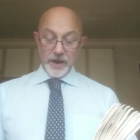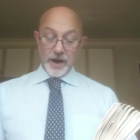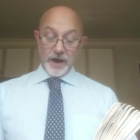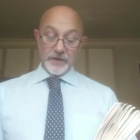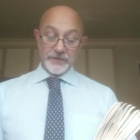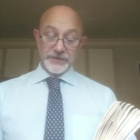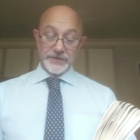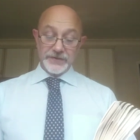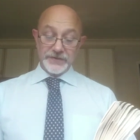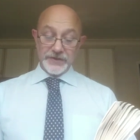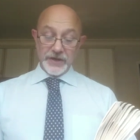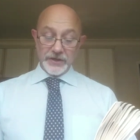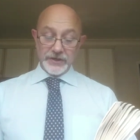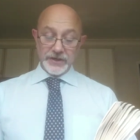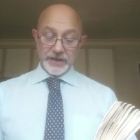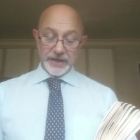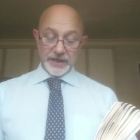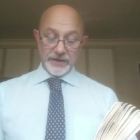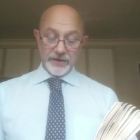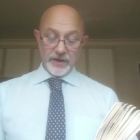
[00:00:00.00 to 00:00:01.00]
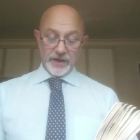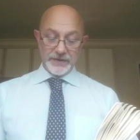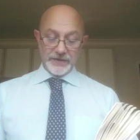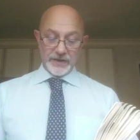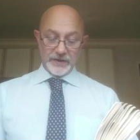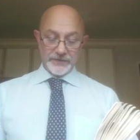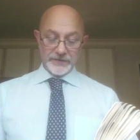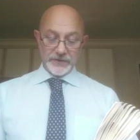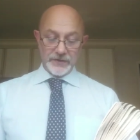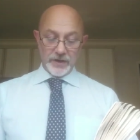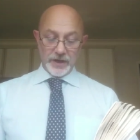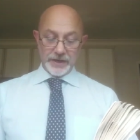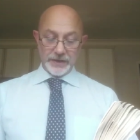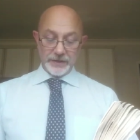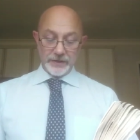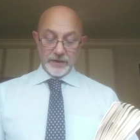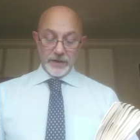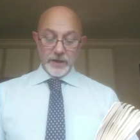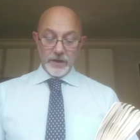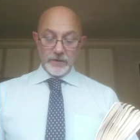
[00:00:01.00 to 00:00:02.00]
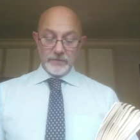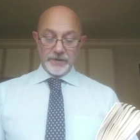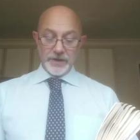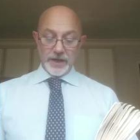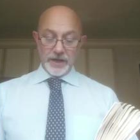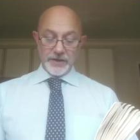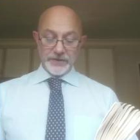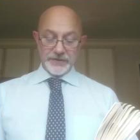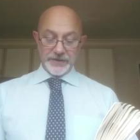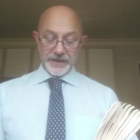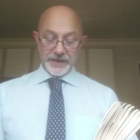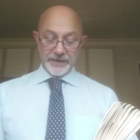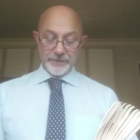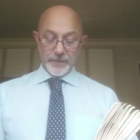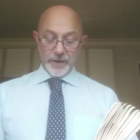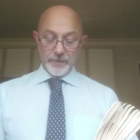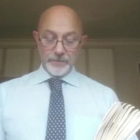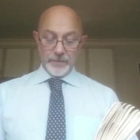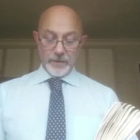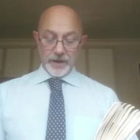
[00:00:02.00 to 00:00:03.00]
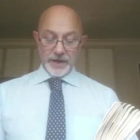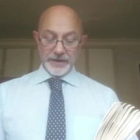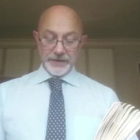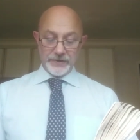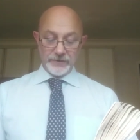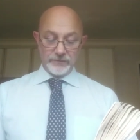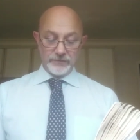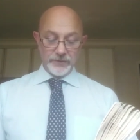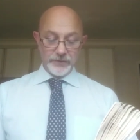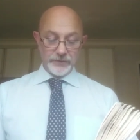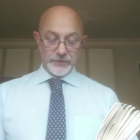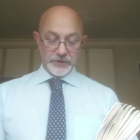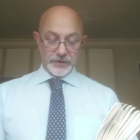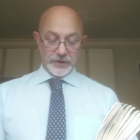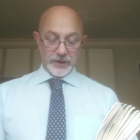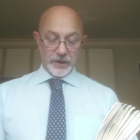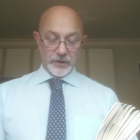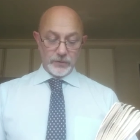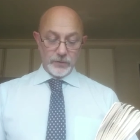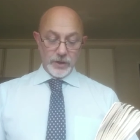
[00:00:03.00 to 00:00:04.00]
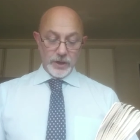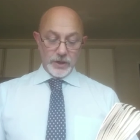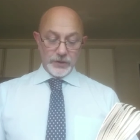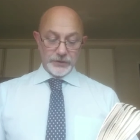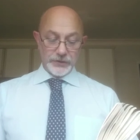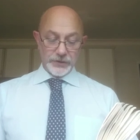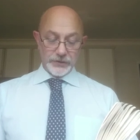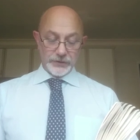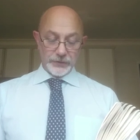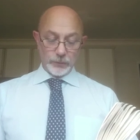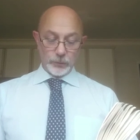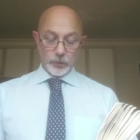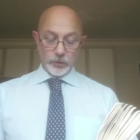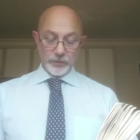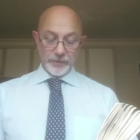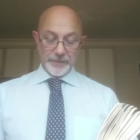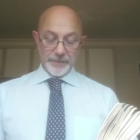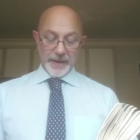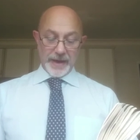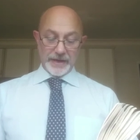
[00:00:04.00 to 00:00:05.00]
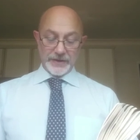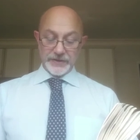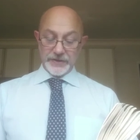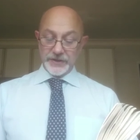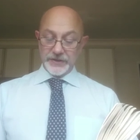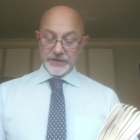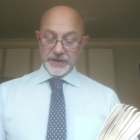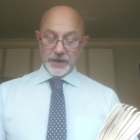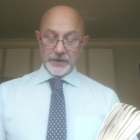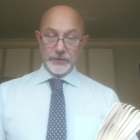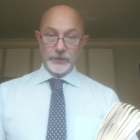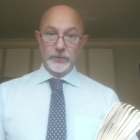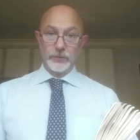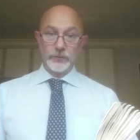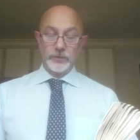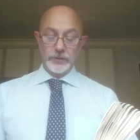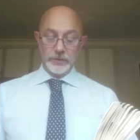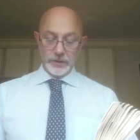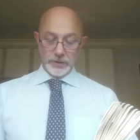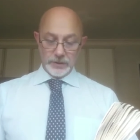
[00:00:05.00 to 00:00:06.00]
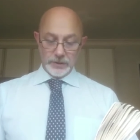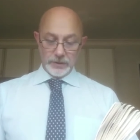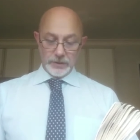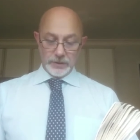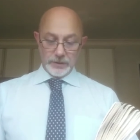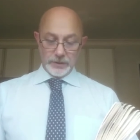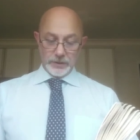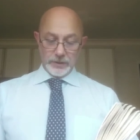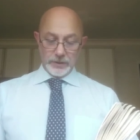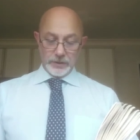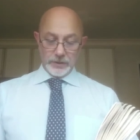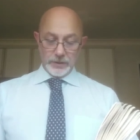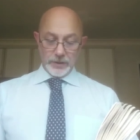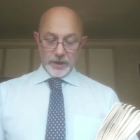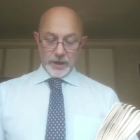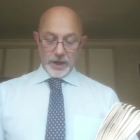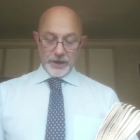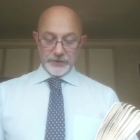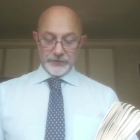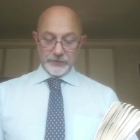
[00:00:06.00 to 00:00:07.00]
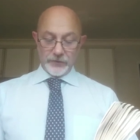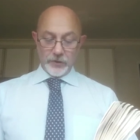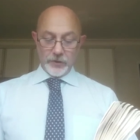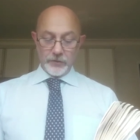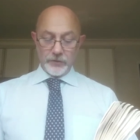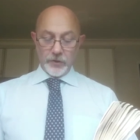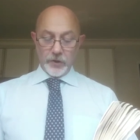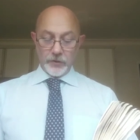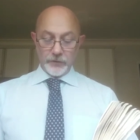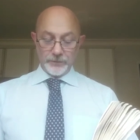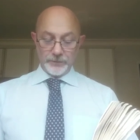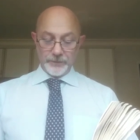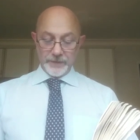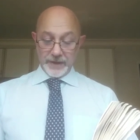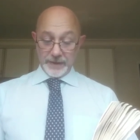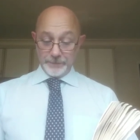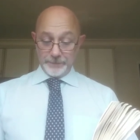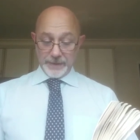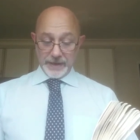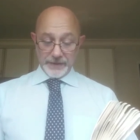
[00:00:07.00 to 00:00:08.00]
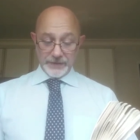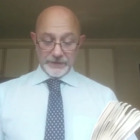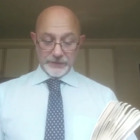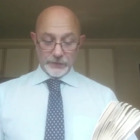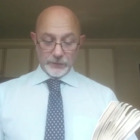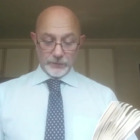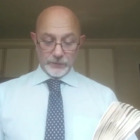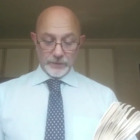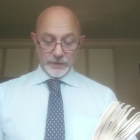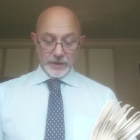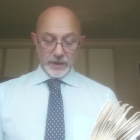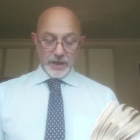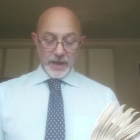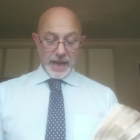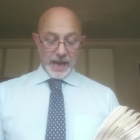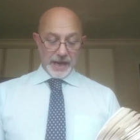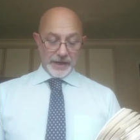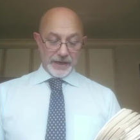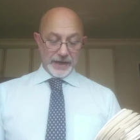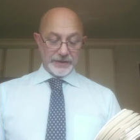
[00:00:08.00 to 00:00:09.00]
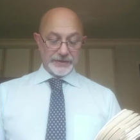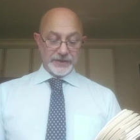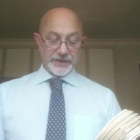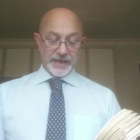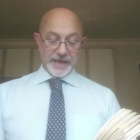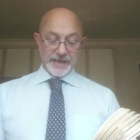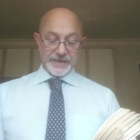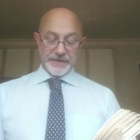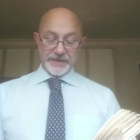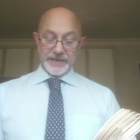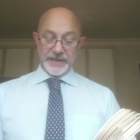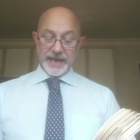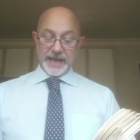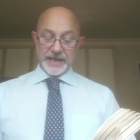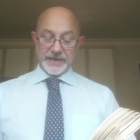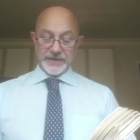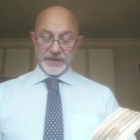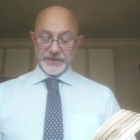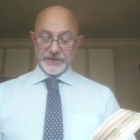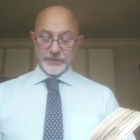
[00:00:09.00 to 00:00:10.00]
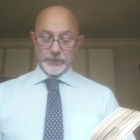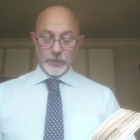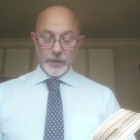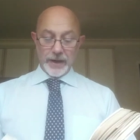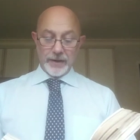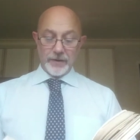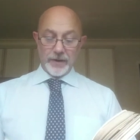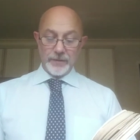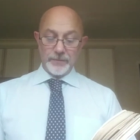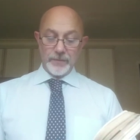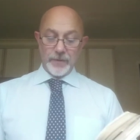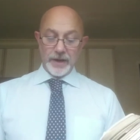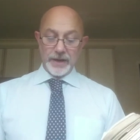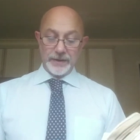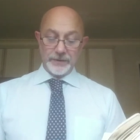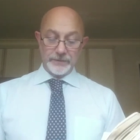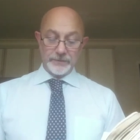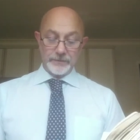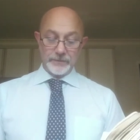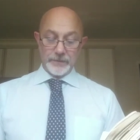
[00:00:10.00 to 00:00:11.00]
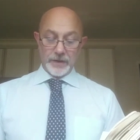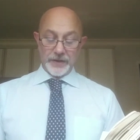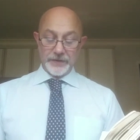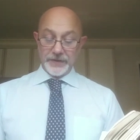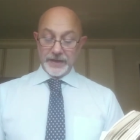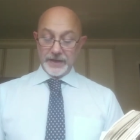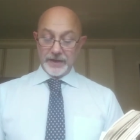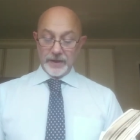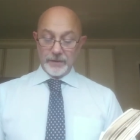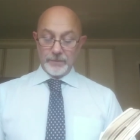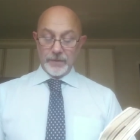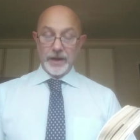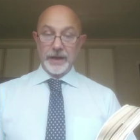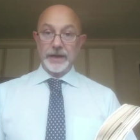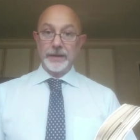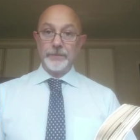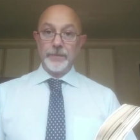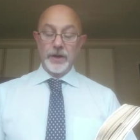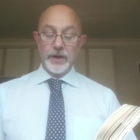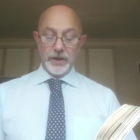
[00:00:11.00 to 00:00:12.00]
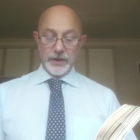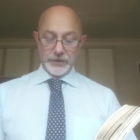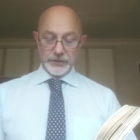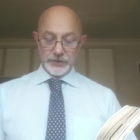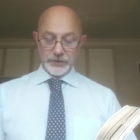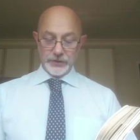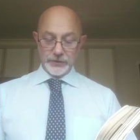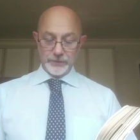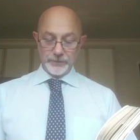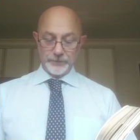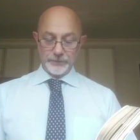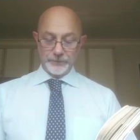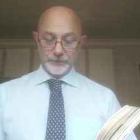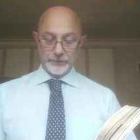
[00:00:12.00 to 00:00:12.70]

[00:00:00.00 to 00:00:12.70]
After studying it night after night, rehearsing in my mind the route the girl took to walk me back to the tunnel, I draw on, in pencil, an educated guess as to where I might, I think I might emerge.